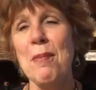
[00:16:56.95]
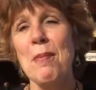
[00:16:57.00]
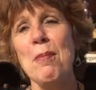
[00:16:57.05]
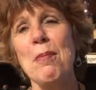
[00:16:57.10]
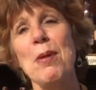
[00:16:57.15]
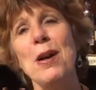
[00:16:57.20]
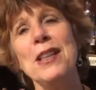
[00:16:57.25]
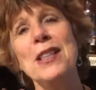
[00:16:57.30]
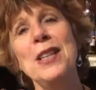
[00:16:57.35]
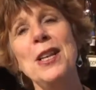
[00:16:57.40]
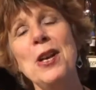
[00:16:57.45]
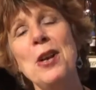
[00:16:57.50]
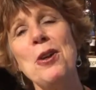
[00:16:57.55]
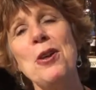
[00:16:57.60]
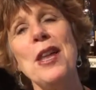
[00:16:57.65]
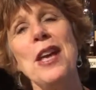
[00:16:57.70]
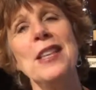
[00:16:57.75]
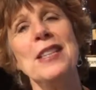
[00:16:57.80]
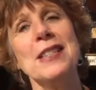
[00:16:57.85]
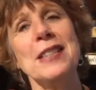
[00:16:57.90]
but you know
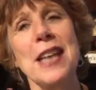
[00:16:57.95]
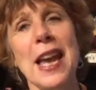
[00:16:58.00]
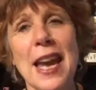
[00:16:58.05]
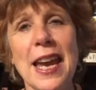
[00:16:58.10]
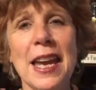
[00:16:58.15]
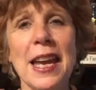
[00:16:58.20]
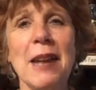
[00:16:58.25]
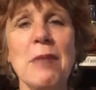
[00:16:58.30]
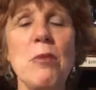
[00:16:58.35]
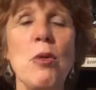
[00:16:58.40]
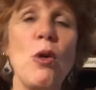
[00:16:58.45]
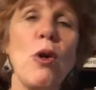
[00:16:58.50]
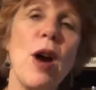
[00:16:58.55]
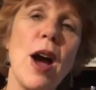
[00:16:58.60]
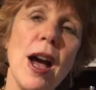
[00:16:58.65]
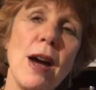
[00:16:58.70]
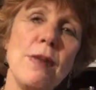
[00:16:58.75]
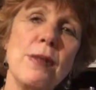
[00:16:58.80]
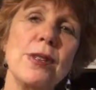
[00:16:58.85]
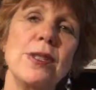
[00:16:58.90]
that saying, more
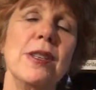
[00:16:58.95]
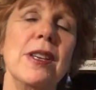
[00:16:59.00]
Irish